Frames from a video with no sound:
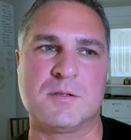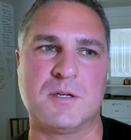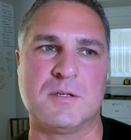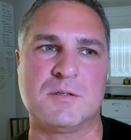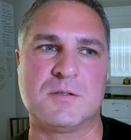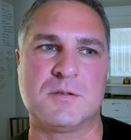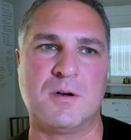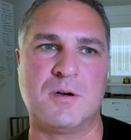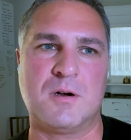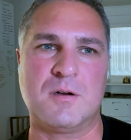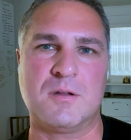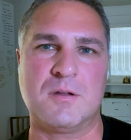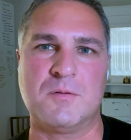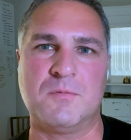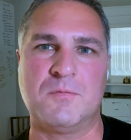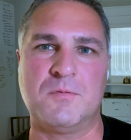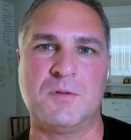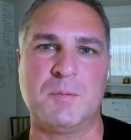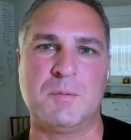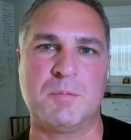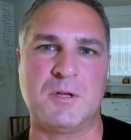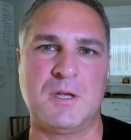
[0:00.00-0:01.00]
I started
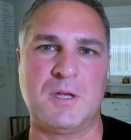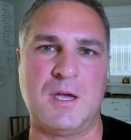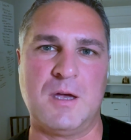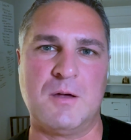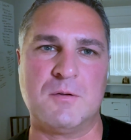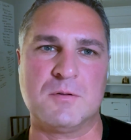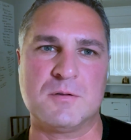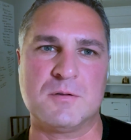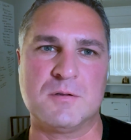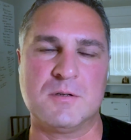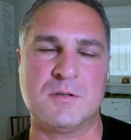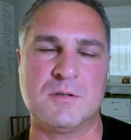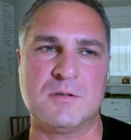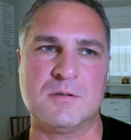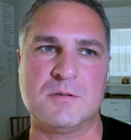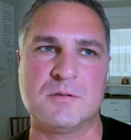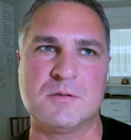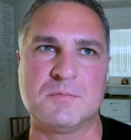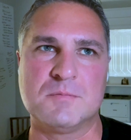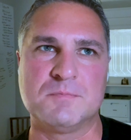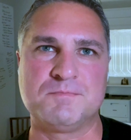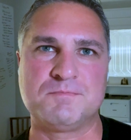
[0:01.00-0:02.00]
flipping
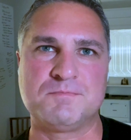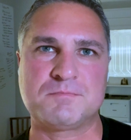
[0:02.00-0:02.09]
houses.